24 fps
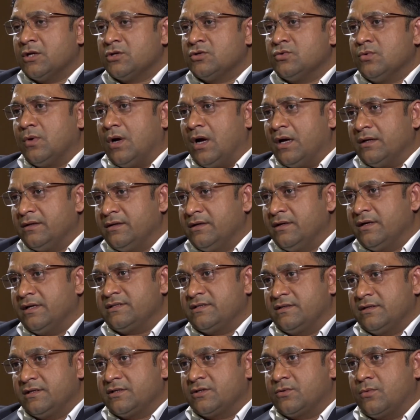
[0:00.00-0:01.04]
To address
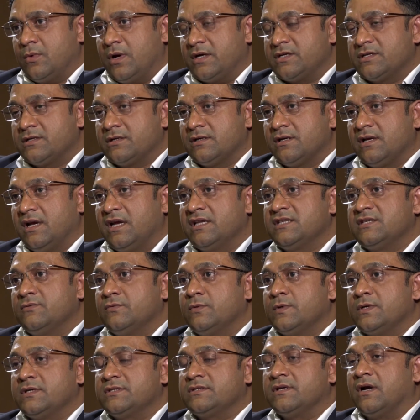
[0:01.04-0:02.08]
this question, let's
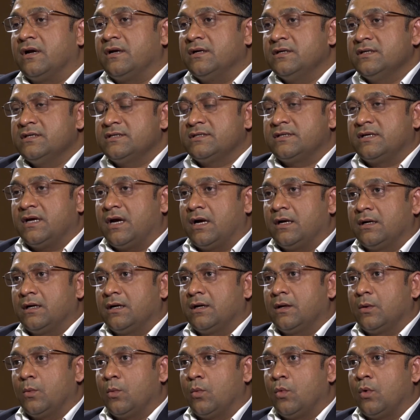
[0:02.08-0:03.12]
first understand
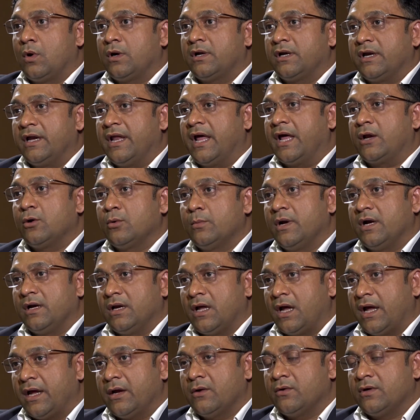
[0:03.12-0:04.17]
what narrowband
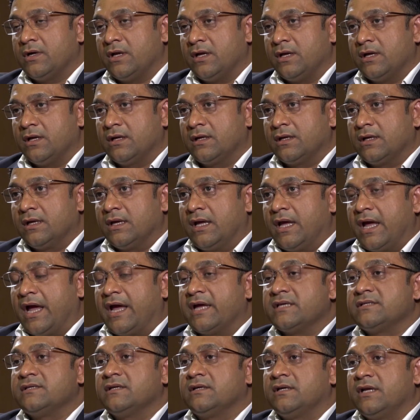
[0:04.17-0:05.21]
IoT
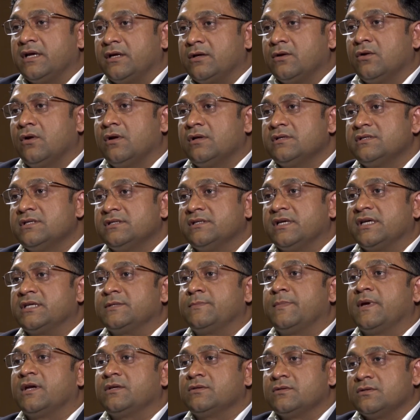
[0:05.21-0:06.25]
as a technology is
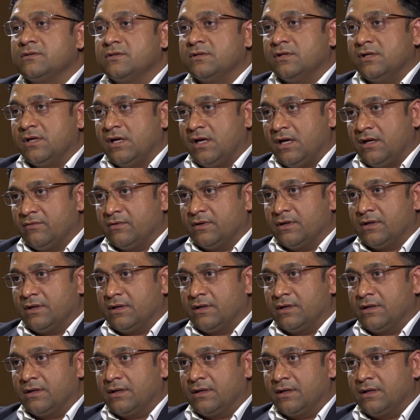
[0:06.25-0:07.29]
expected to deliver.
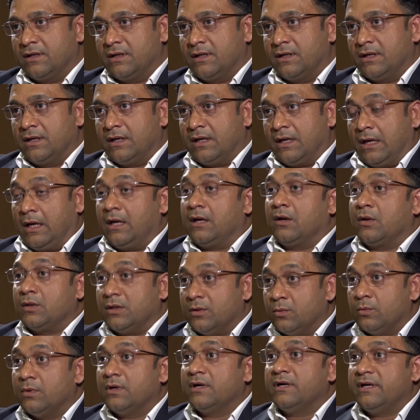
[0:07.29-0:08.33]

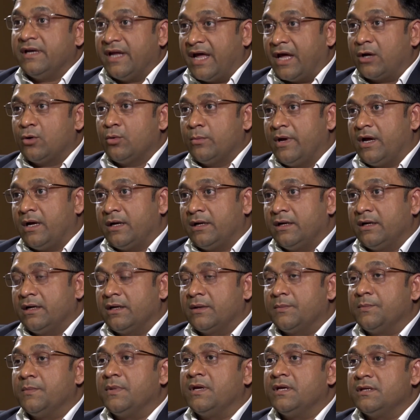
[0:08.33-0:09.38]
The word narrowband
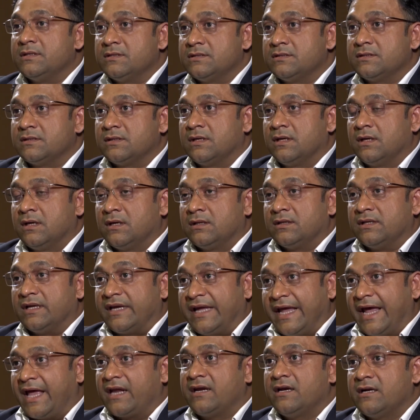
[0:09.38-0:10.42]
means the
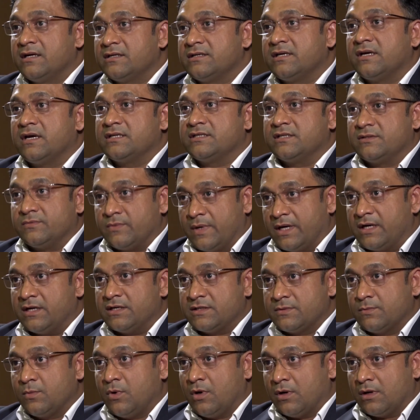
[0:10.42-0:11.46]
carrier size is very
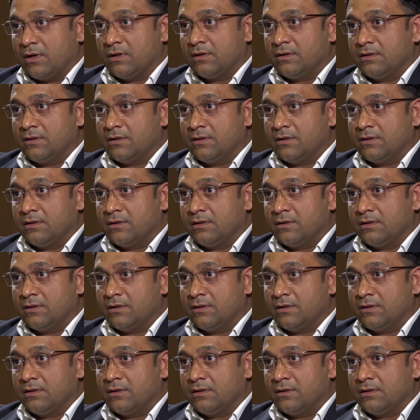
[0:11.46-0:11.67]
small.